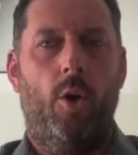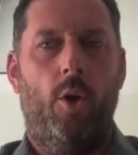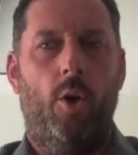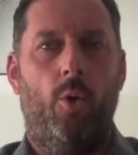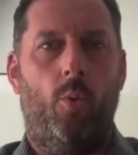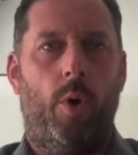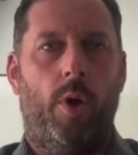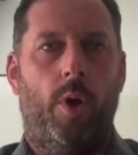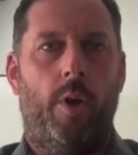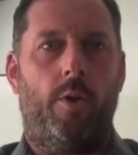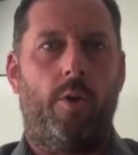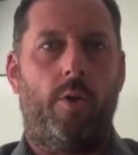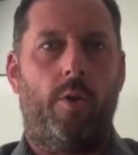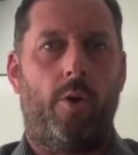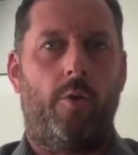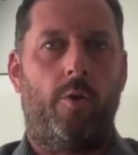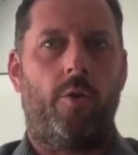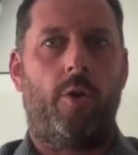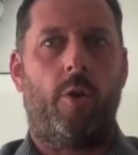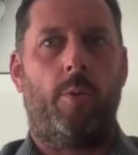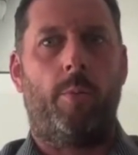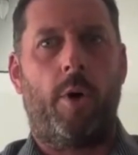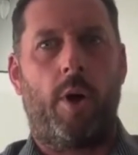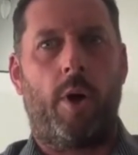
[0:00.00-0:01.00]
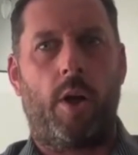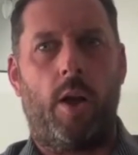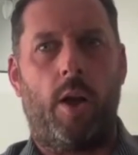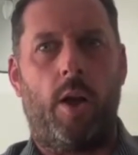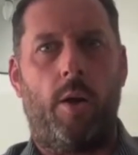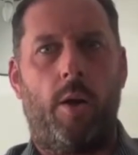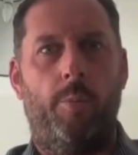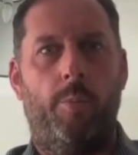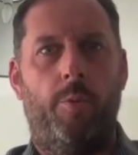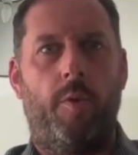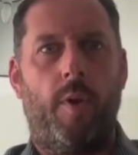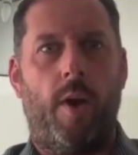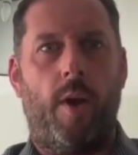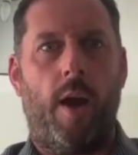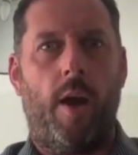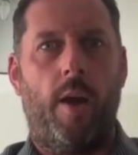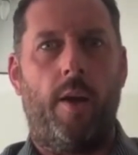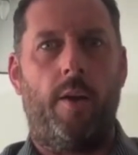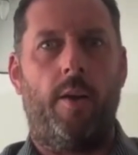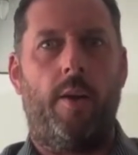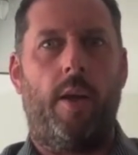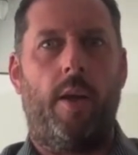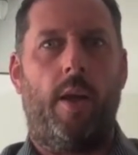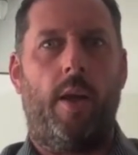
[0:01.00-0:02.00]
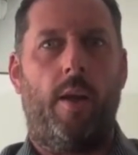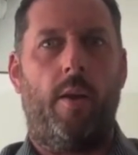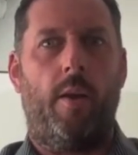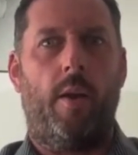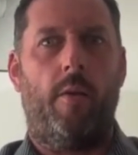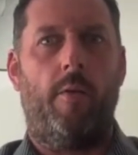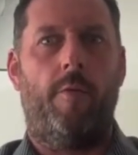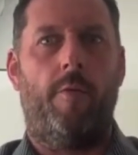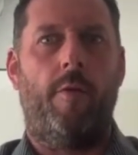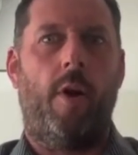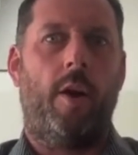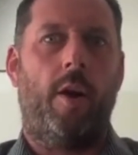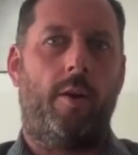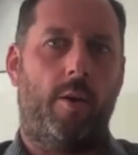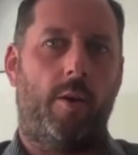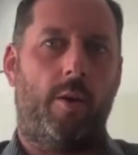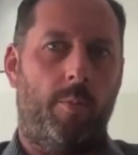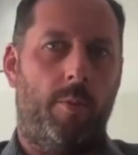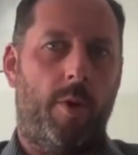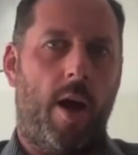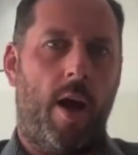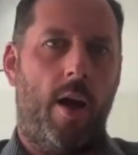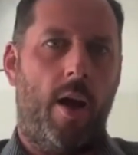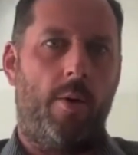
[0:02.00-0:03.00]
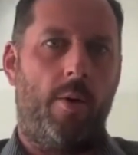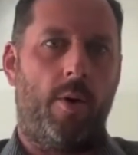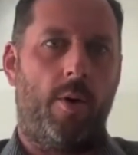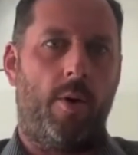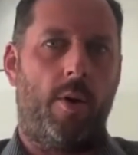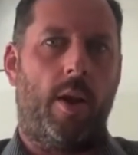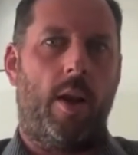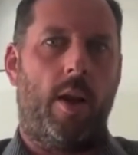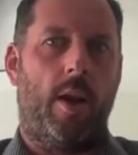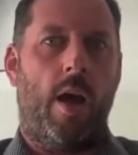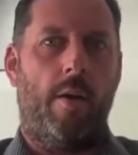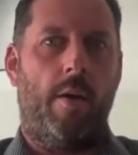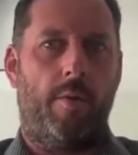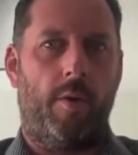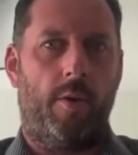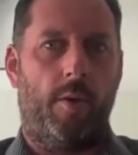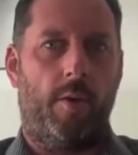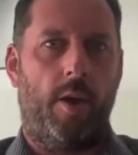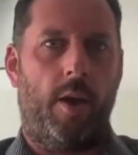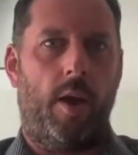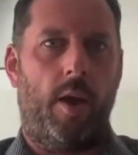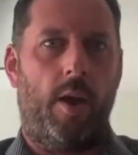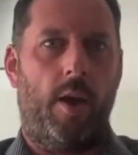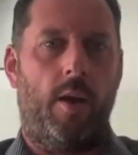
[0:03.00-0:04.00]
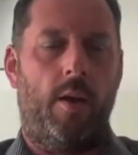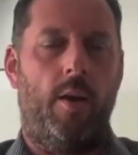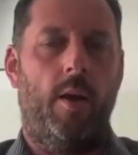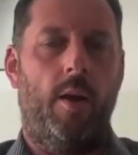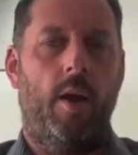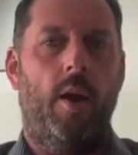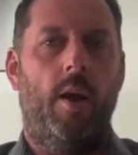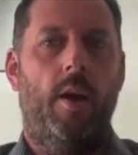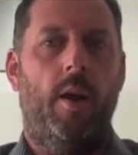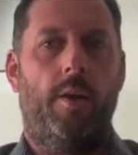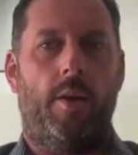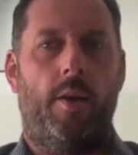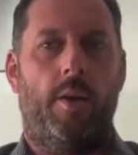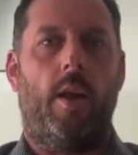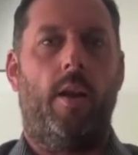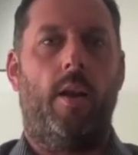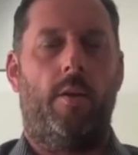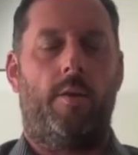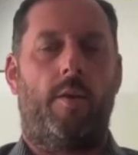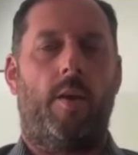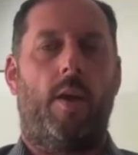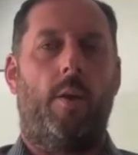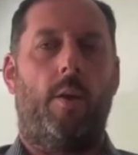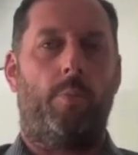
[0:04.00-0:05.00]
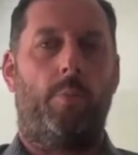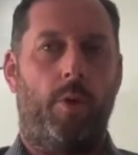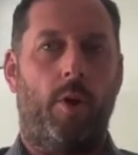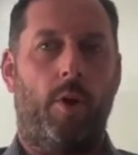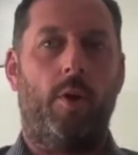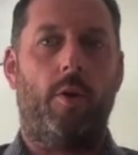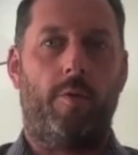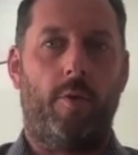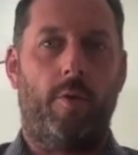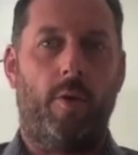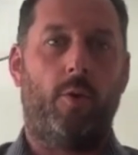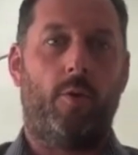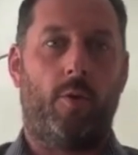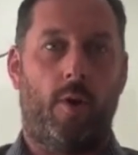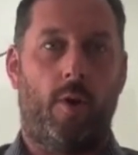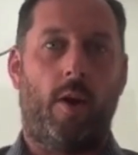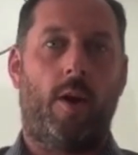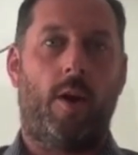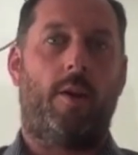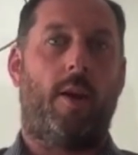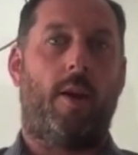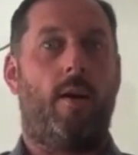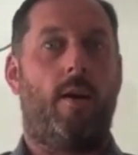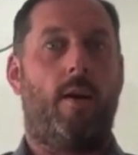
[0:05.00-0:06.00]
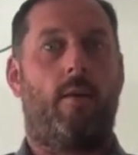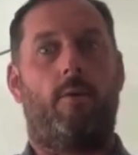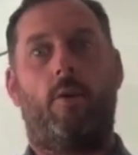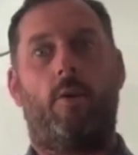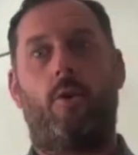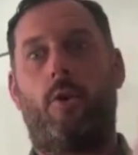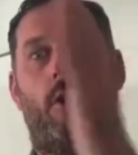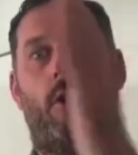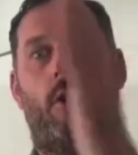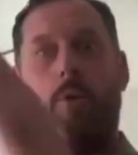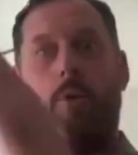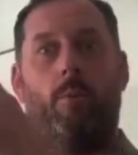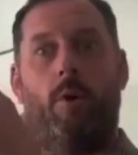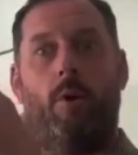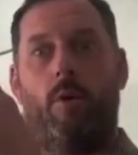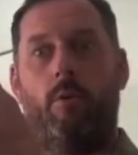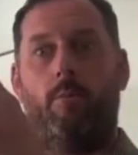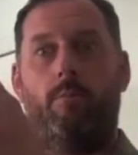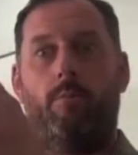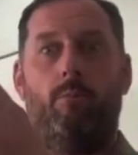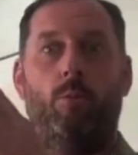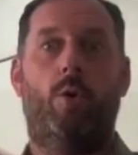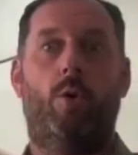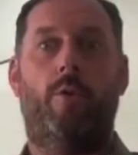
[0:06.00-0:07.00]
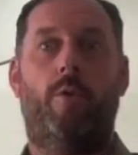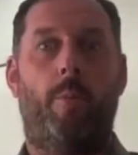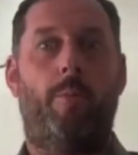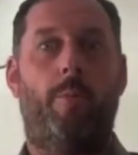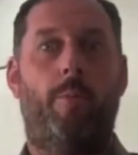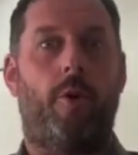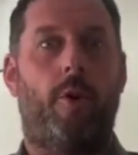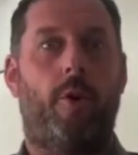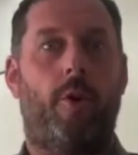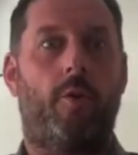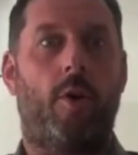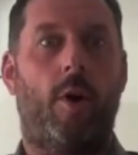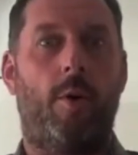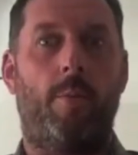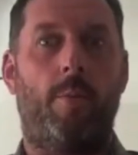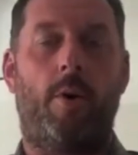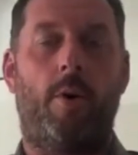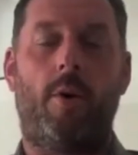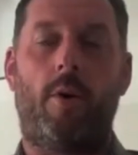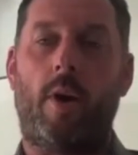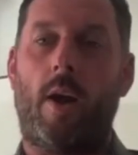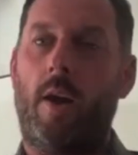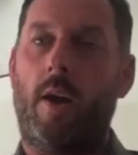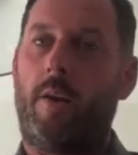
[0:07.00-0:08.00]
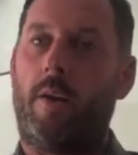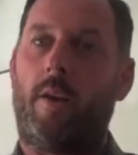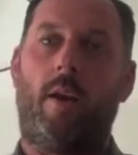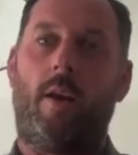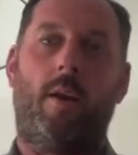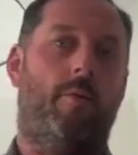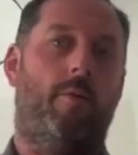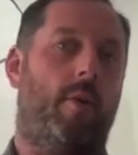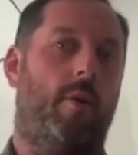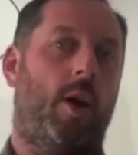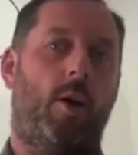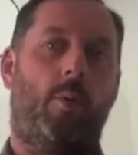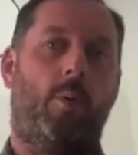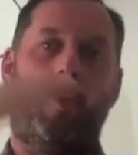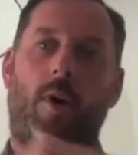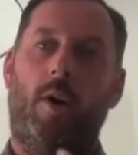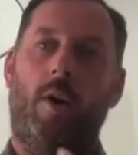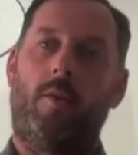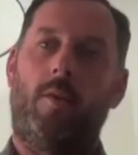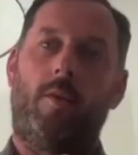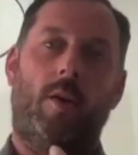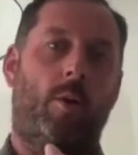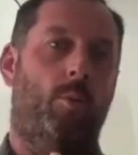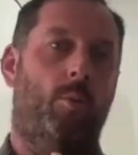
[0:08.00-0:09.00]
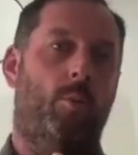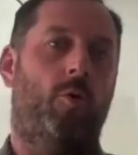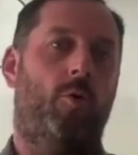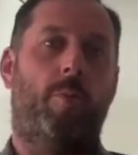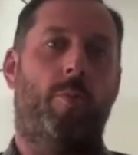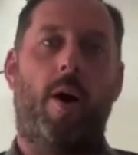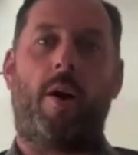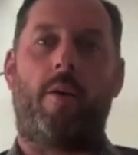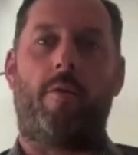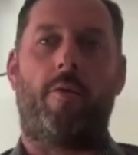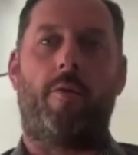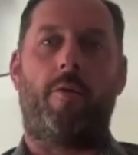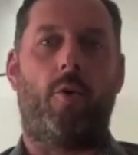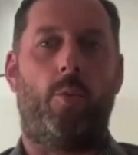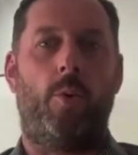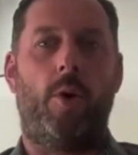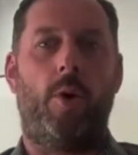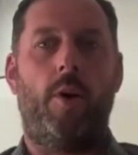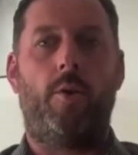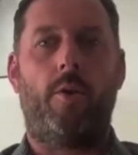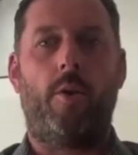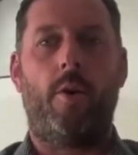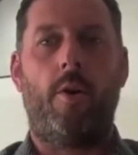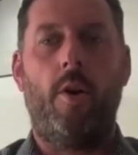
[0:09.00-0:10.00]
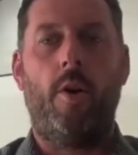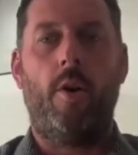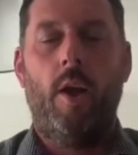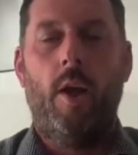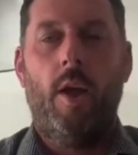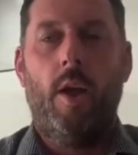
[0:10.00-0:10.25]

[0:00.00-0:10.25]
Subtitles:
with their summer clubs and they invite them down and they'll have a day and they'll set up the interviews and like that. Their team will move up for the summer and then likewise they'll move back for the winter.